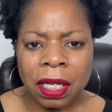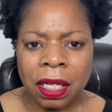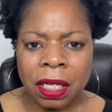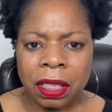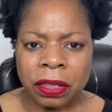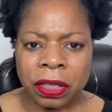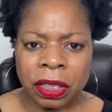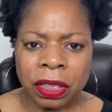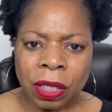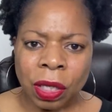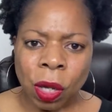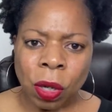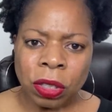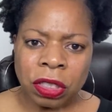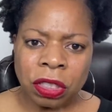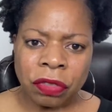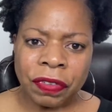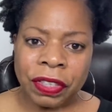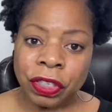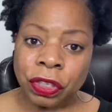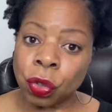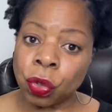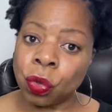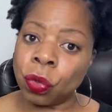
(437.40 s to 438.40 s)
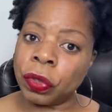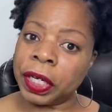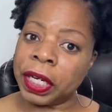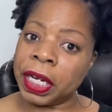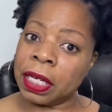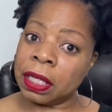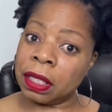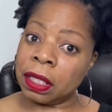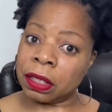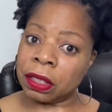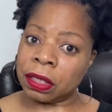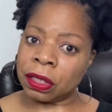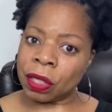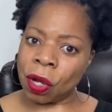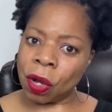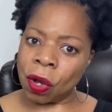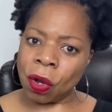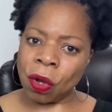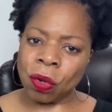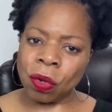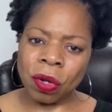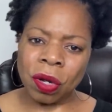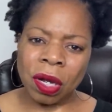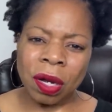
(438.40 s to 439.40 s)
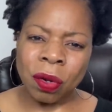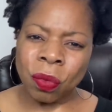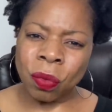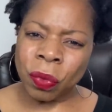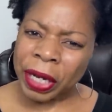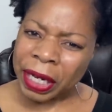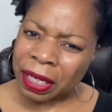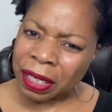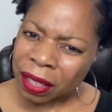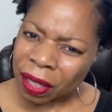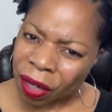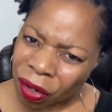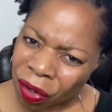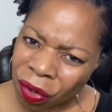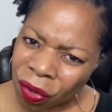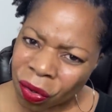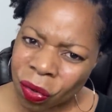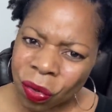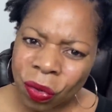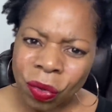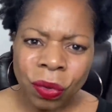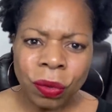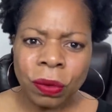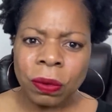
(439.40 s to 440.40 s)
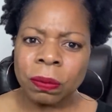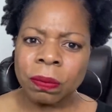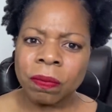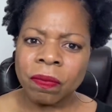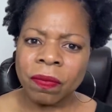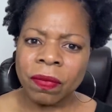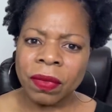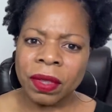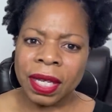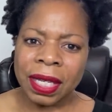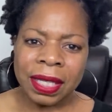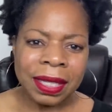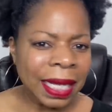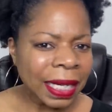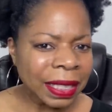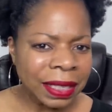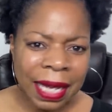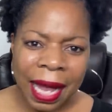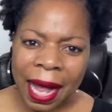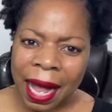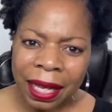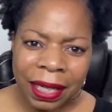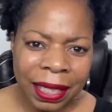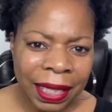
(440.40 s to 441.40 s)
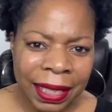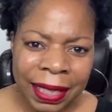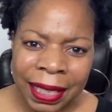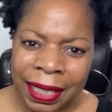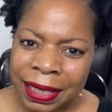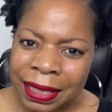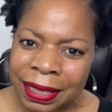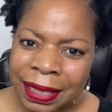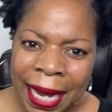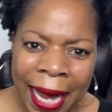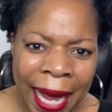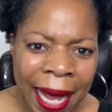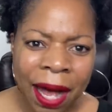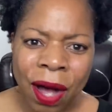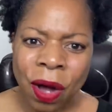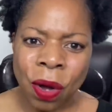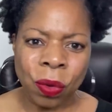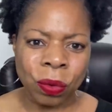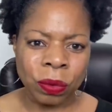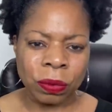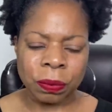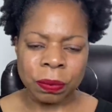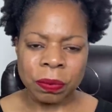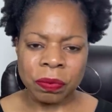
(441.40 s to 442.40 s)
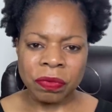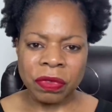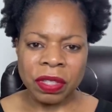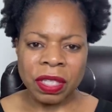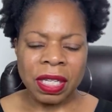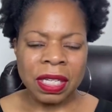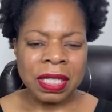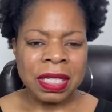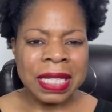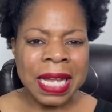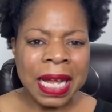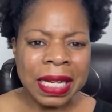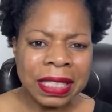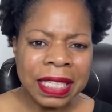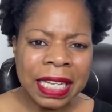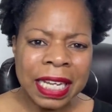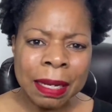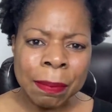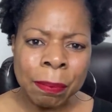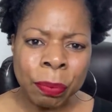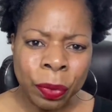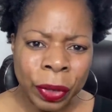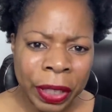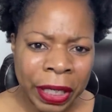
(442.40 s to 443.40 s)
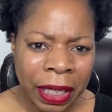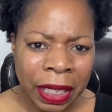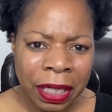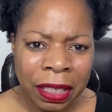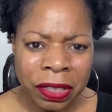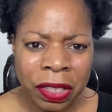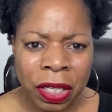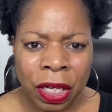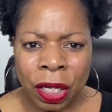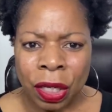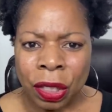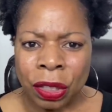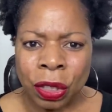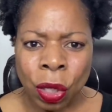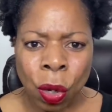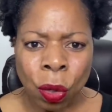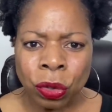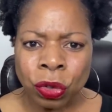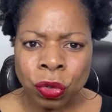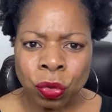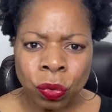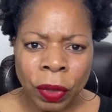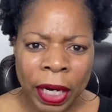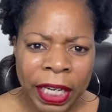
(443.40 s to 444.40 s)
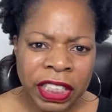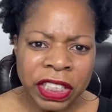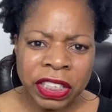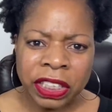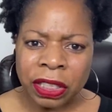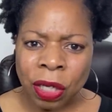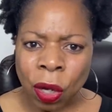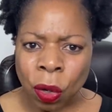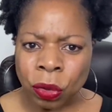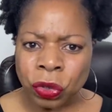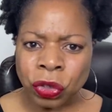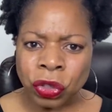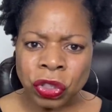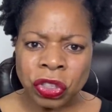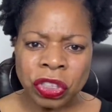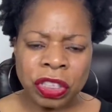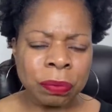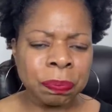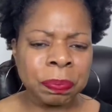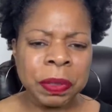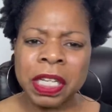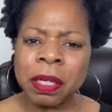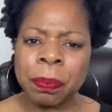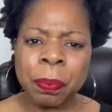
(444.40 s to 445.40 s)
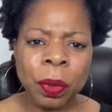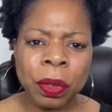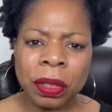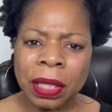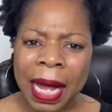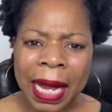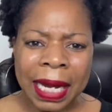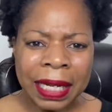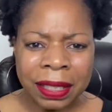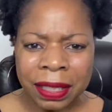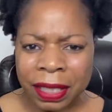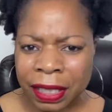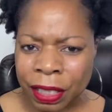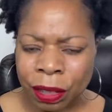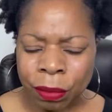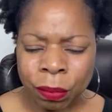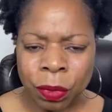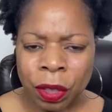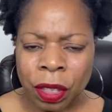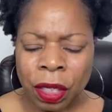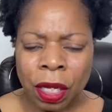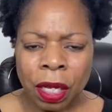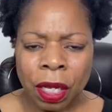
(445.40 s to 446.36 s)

to those of us who are in the know, we know that's how they get down. Nothing brings those race soldiers and people like them